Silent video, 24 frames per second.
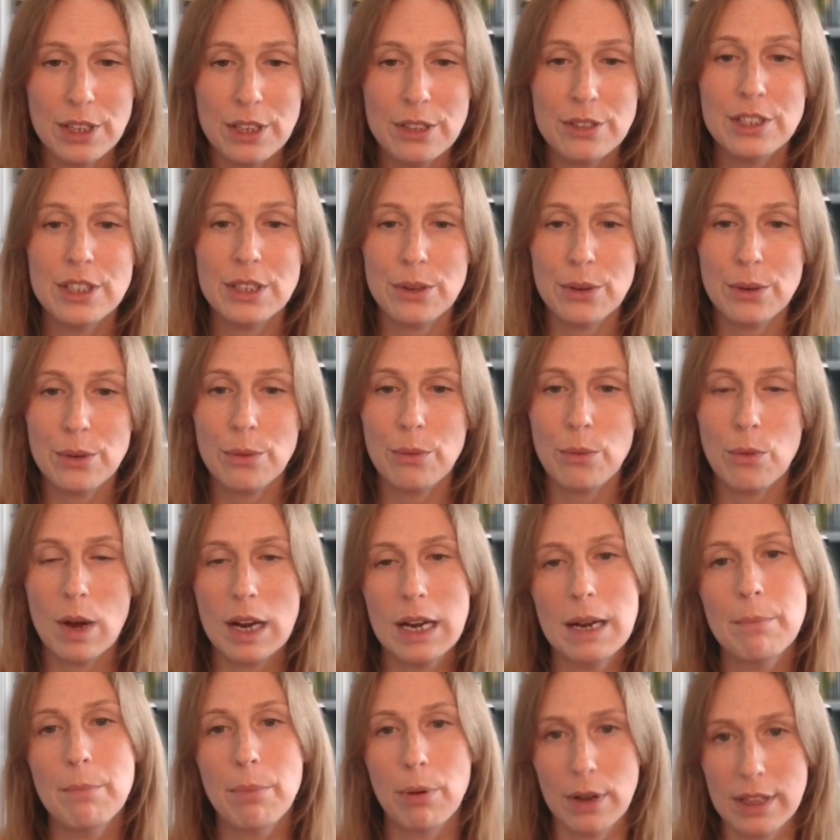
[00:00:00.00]
You do
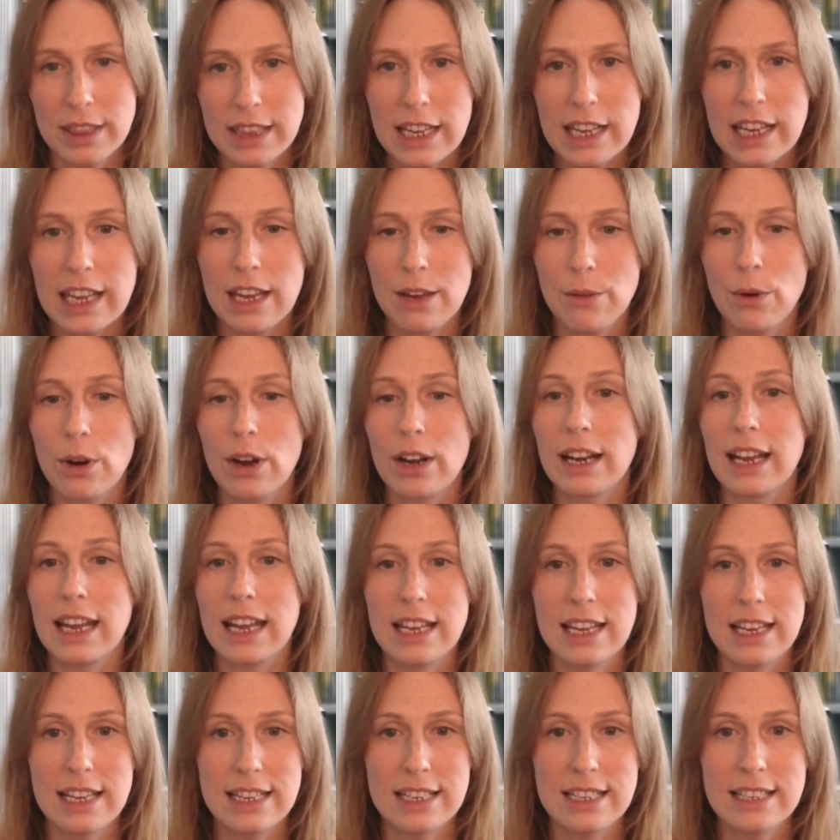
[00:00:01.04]
want to put the keyword
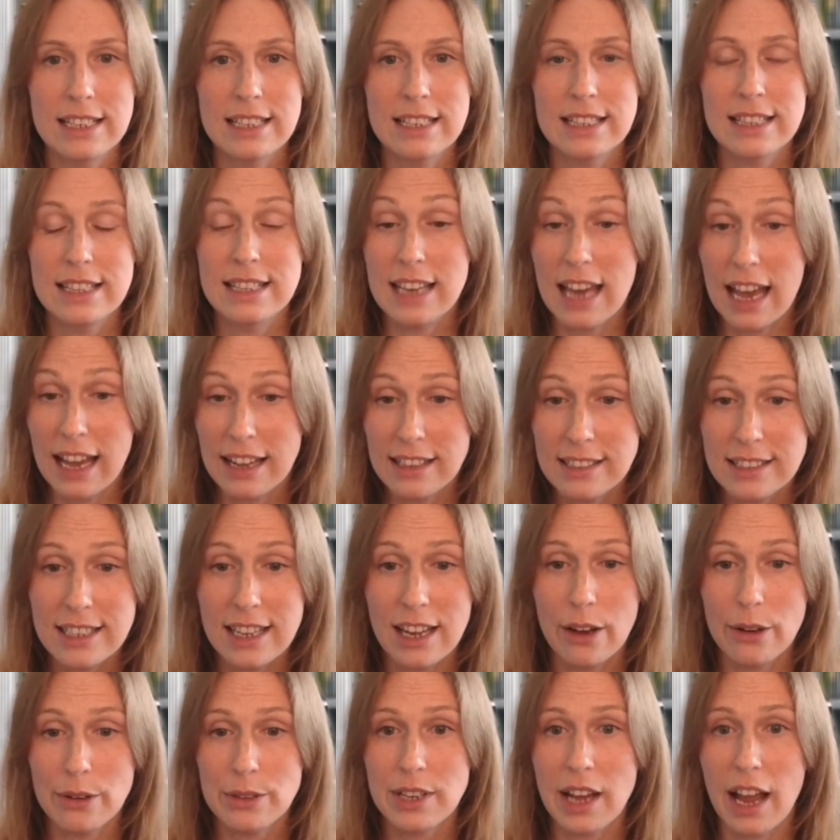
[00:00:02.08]
in the
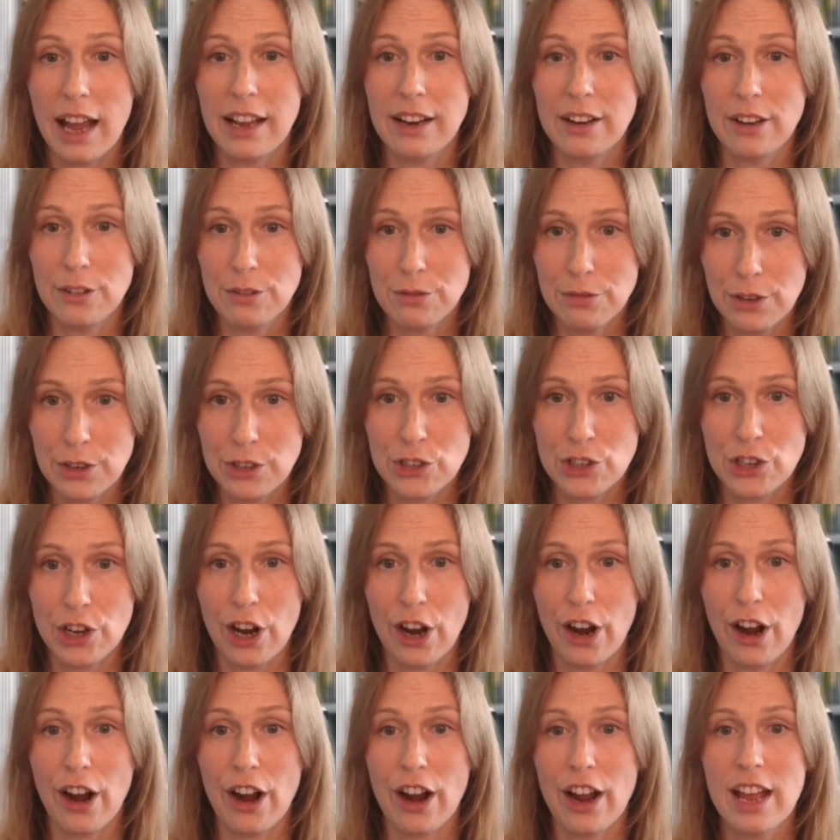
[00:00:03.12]
SEO title for
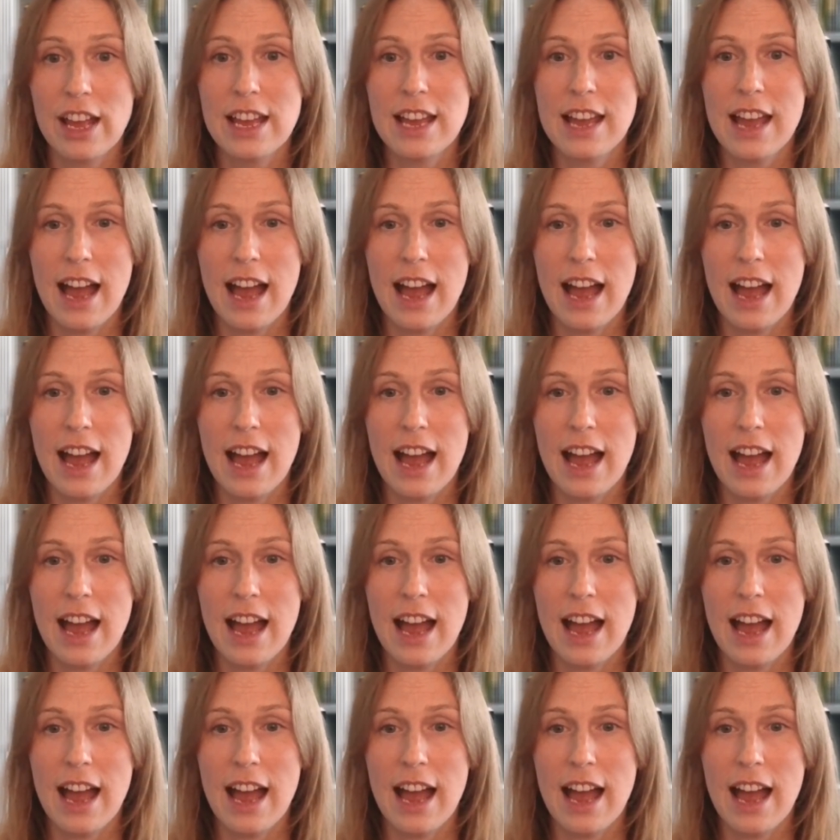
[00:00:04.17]
sure.